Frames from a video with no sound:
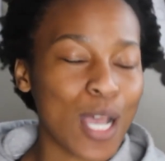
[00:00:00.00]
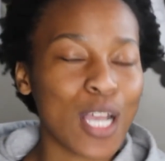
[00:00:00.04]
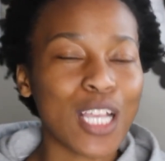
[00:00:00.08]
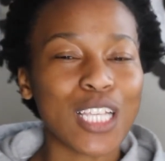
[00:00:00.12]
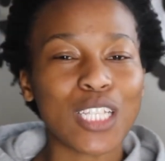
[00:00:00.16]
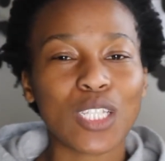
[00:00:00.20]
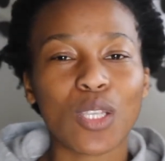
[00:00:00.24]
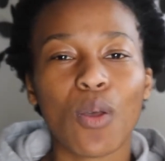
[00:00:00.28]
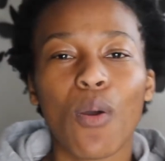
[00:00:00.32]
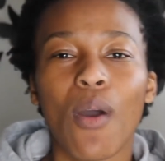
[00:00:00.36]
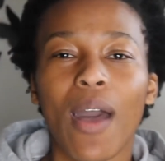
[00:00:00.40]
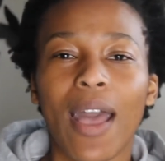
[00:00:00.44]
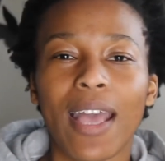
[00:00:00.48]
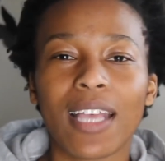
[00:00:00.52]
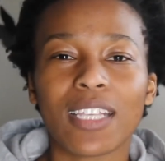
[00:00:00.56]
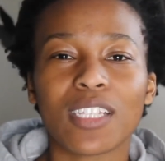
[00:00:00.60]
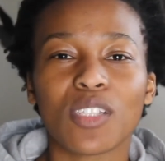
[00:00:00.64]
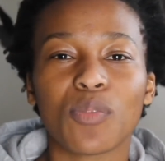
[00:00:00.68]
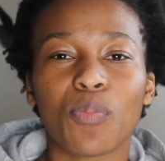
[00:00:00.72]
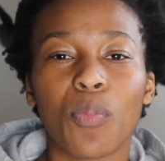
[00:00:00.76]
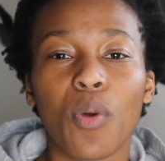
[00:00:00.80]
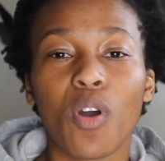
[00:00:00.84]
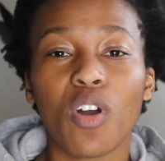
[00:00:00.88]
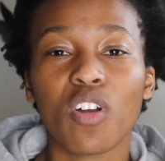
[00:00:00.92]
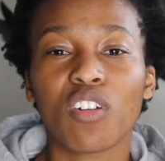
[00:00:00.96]
So I
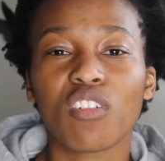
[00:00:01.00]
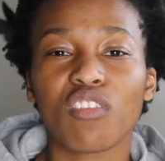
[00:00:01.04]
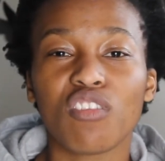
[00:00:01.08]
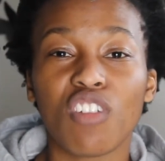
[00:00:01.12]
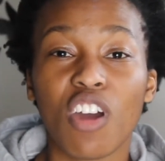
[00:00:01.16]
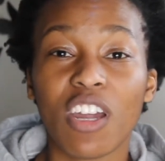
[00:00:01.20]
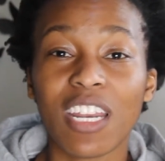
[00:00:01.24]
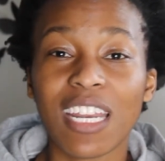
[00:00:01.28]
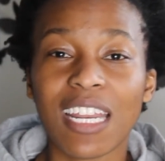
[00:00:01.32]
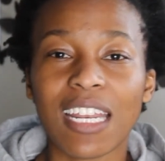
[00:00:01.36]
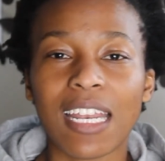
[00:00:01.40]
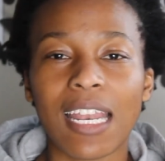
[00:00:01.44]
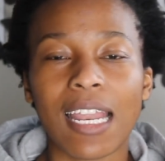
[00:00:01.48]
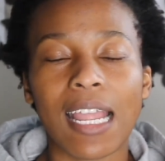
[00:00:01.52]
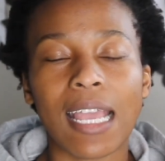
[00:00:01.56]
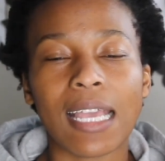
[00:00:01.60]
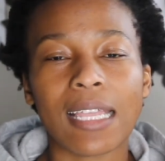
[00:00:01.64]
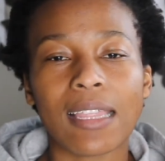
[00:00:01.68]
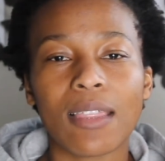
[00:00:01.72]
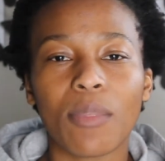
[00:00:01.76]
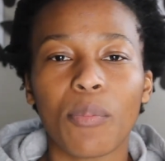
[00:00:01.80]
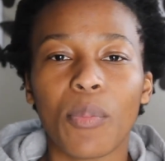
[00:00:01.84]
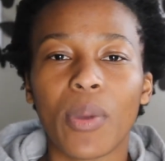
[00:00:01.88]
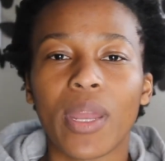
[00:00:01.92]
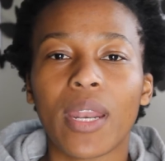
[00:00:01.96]
spoke not at
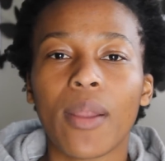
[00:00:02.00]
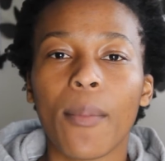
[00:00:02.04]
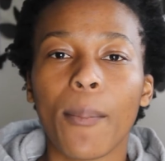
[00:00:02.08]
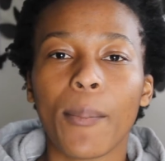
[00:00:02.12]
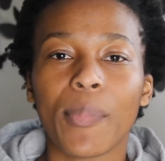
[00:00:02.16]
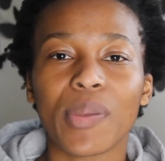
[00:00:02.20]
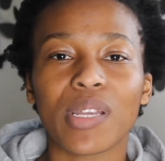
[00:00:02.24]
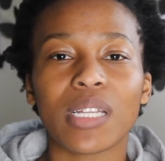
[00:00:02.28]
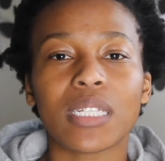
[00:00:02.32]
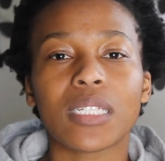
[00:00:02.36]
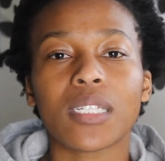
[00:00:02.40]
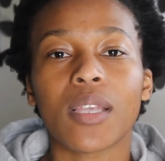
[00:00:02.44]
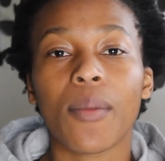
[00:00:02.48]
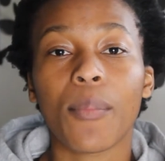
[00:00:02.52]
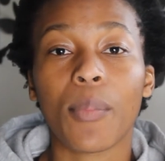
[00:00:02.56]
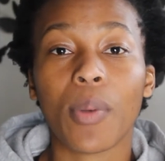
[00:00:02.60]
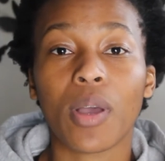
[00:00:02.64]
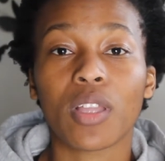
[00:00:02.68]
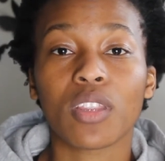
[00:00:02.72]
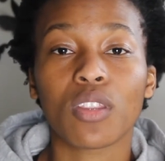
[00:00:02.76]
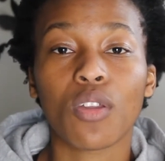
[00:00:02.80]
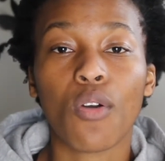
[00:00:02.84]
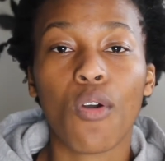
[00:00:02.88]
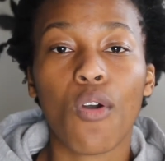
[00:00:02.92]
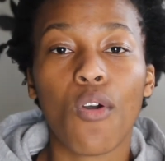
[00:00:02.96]
length but a bit
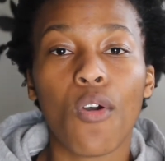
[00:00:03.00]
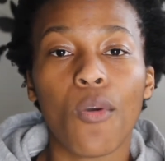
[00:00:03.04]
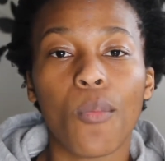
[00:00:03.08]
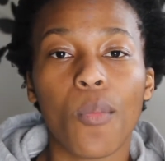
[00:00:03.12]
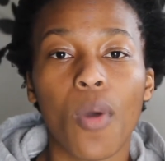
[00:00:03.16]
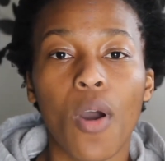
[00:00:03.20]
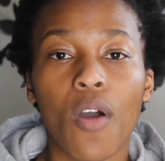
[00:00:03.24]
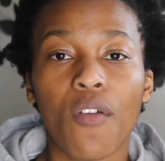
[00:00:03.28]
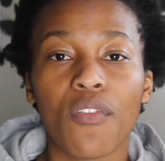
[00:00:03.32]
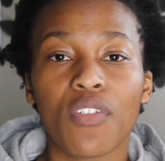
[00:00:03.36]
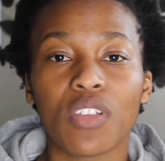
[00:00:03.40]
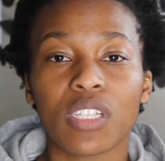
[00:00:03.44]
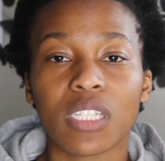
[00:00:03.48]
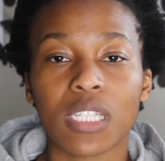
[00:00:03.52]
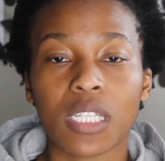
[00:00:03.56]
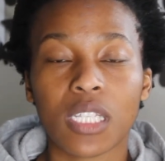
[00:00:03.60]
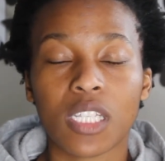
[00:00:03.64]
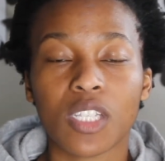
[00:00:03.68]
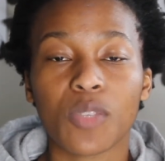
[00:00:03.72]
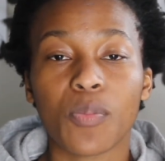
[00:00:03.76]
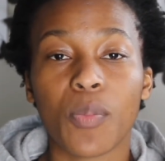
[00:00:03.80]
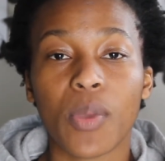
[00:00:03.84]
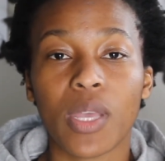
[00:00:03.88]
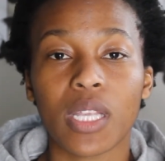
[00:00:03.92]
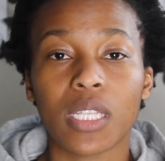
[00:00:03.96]
about the Home Office
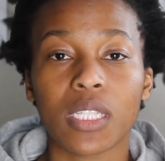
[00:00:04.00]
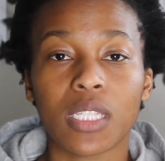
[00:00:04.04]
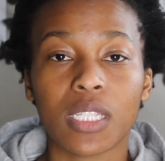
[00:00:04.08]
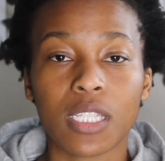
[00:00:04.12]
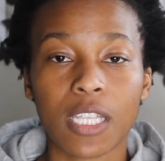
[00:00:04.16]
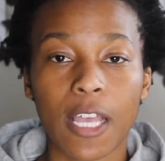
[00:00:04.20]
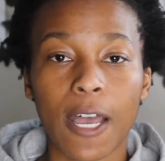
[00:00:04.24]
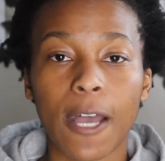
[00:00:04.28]
Expense